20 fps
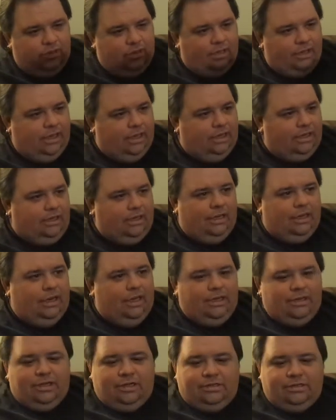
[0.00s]

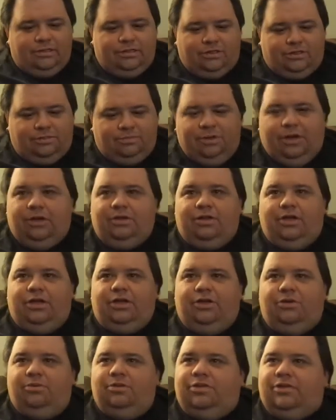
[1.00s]
It doesn't smell
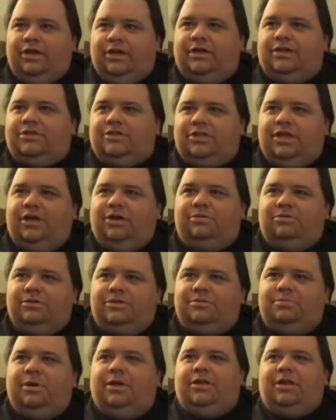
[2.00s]
like you would think a snail would
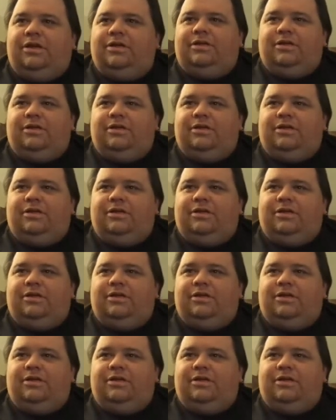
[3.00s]
smell like,